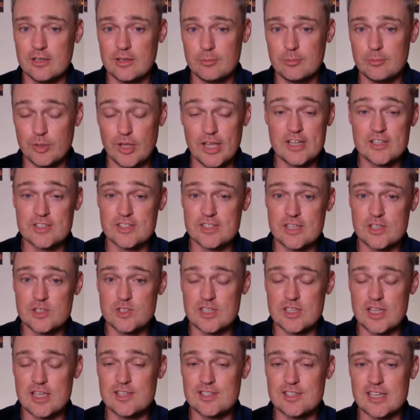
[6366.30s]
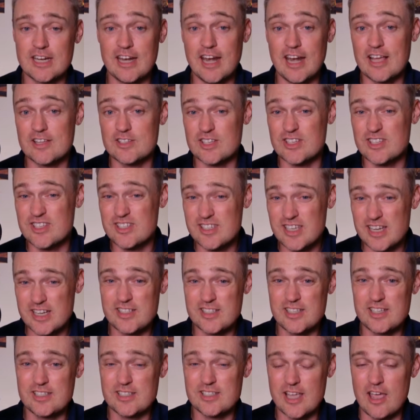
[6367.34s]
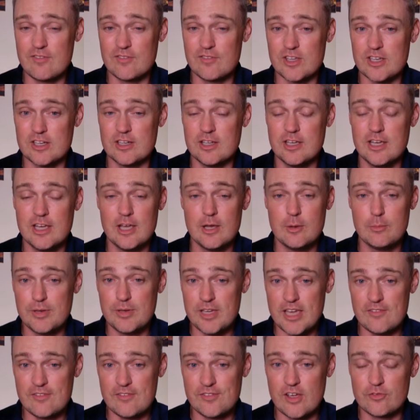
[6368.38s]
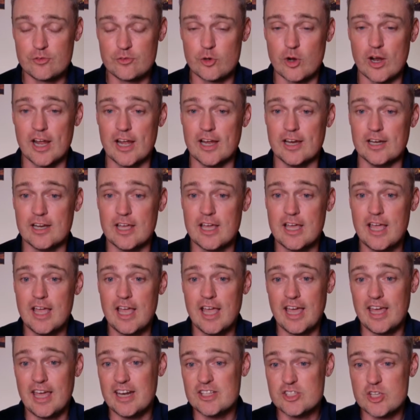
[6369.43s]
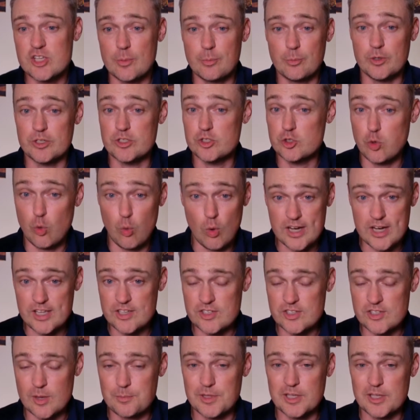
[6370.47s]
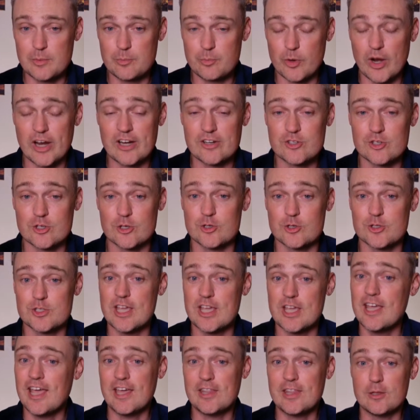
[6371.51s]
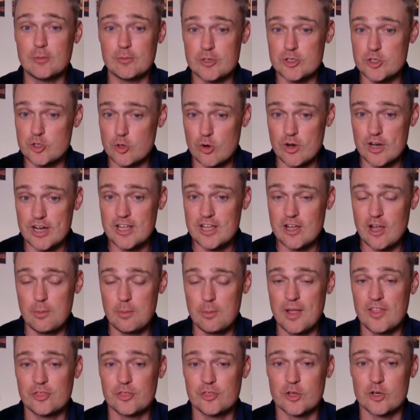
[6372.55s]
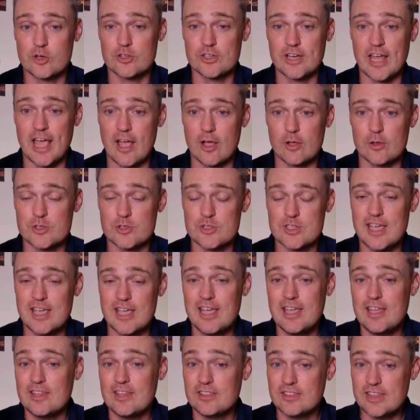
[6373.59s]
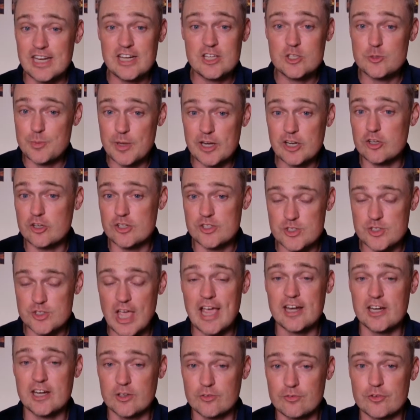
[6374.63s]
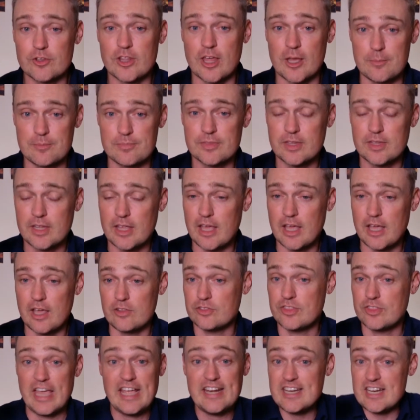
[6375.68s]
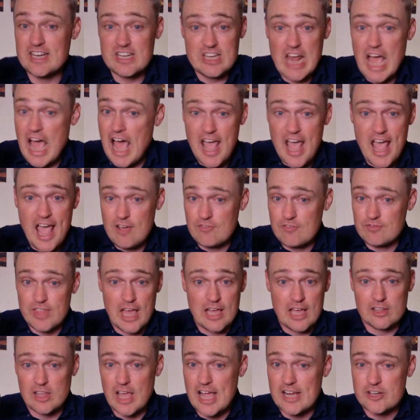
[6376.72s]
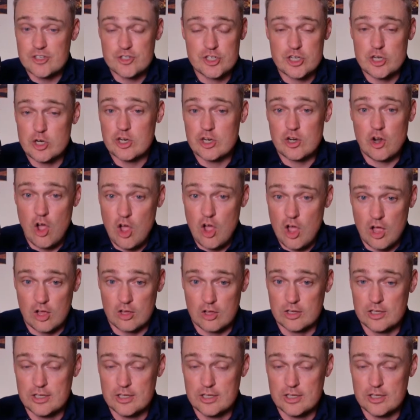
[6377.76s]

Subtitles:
plays this season and has a 67 PFF grade and ends up with 20 something pressures and the majority come on third downs, then he's been a good signing for them. They did not have that last year at all.